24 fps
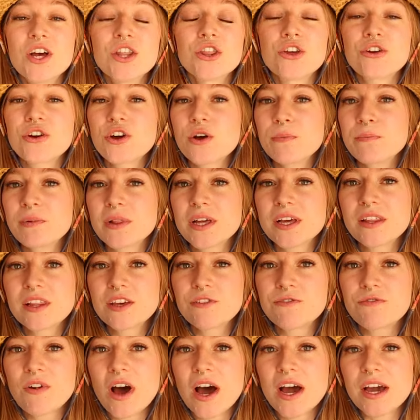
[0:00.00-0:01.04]
They're
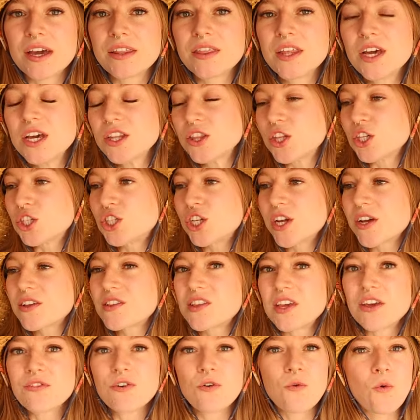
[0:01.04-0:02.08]
completely fine. The
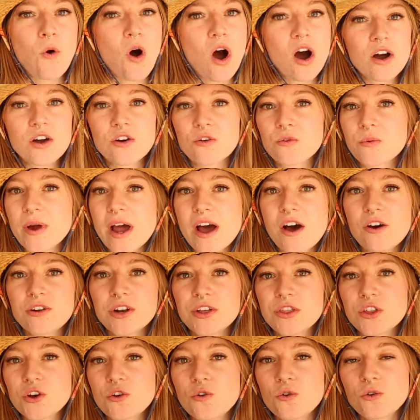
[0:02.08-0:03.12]
chicks even walk around
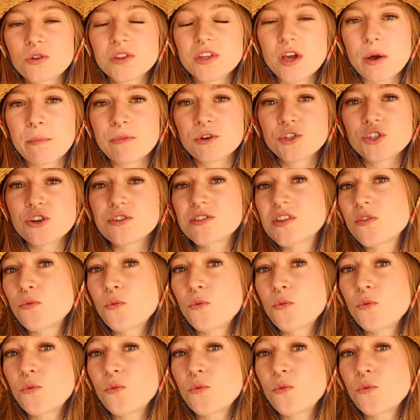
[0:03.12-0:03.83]
in the cool temperatures,